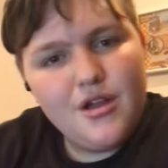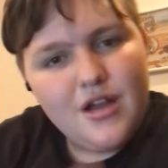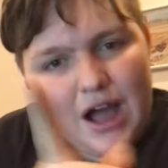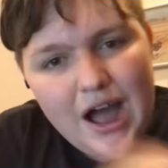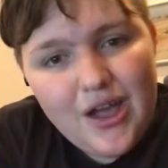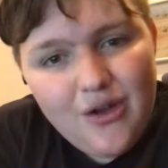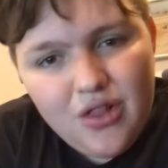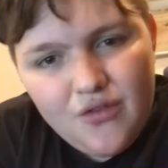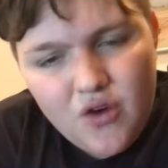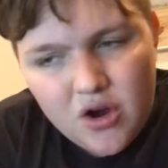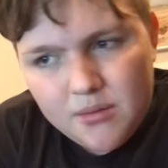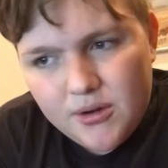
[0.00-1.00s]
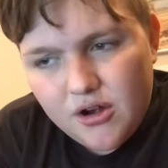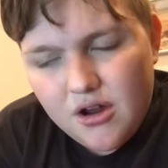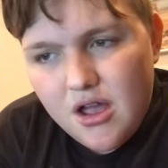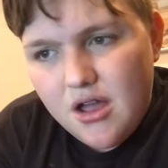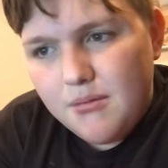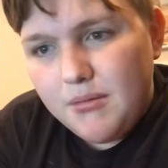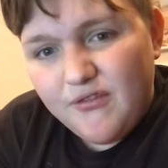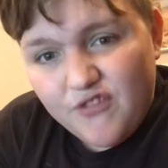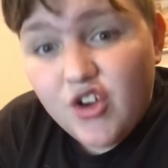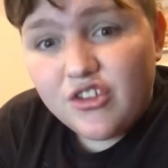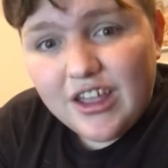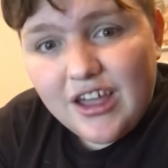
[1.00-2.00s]
Isle of Armor. But But
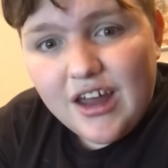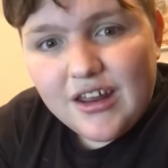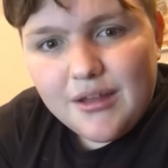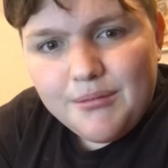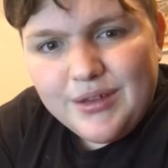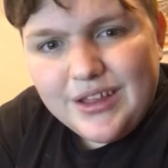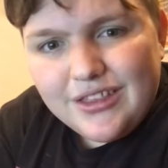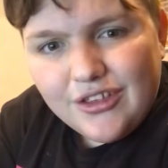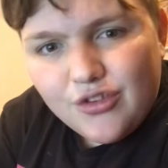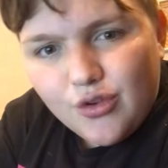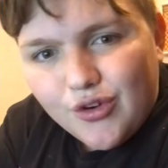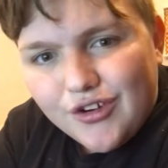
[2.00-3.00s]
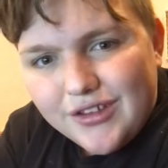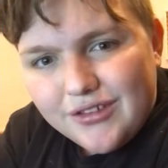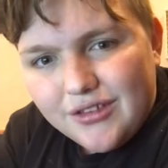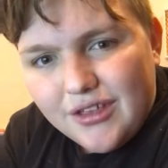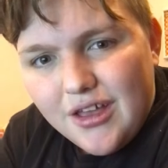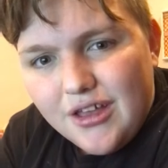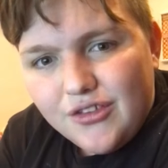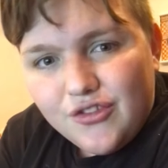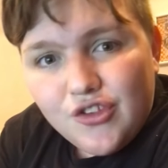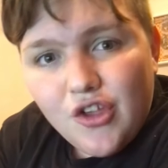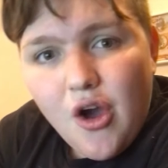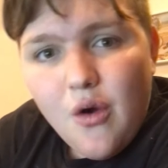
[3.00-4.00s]
first I gotta complete the stories.
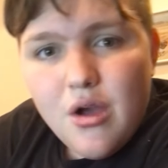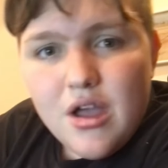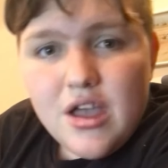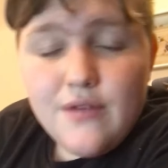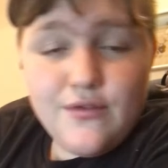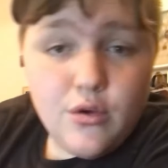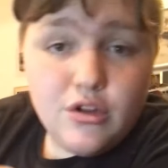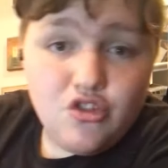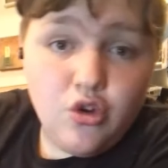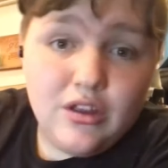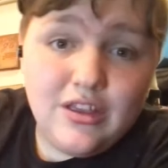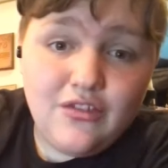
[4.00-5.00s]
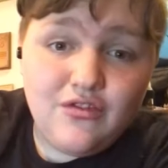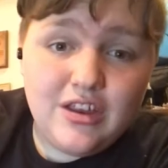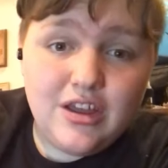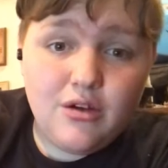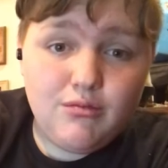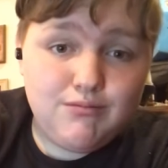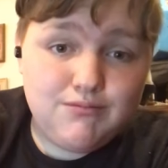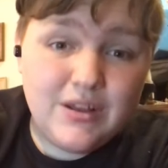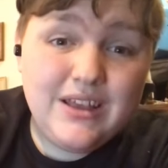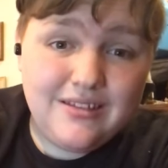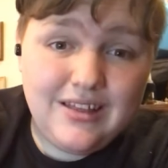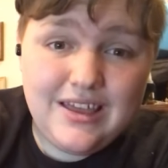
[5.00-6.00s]
So, if you enjoyed this video,
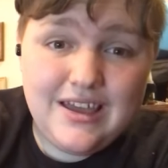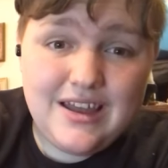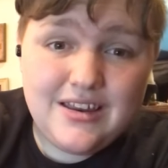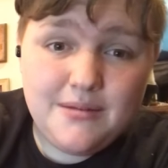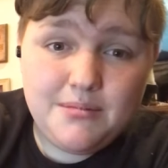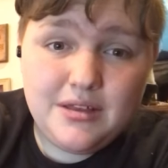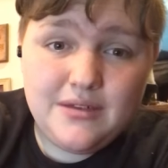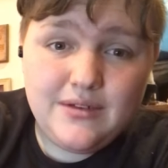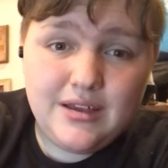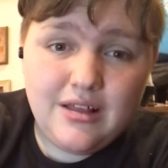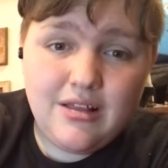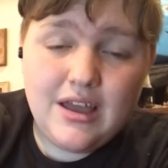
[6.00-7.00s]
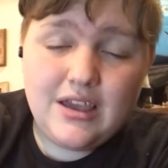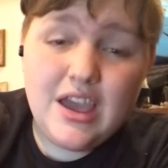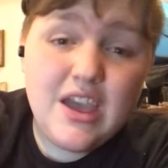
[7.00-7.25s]
please end up leaving a like.